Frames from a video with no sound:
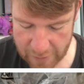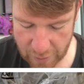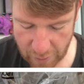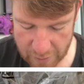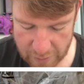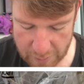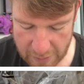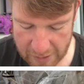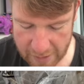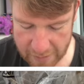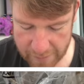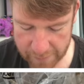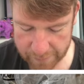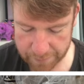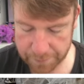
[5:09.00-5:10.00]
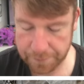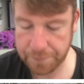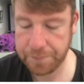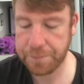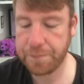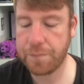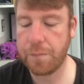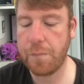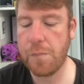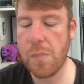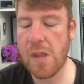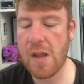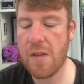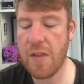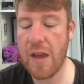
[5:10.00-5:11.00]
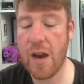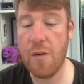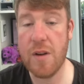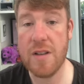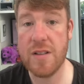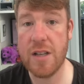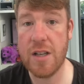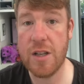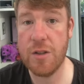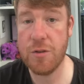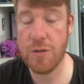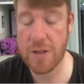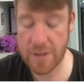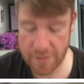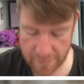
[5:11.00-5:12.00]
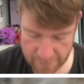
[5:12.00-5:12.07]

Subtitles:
got his beard. There is histories.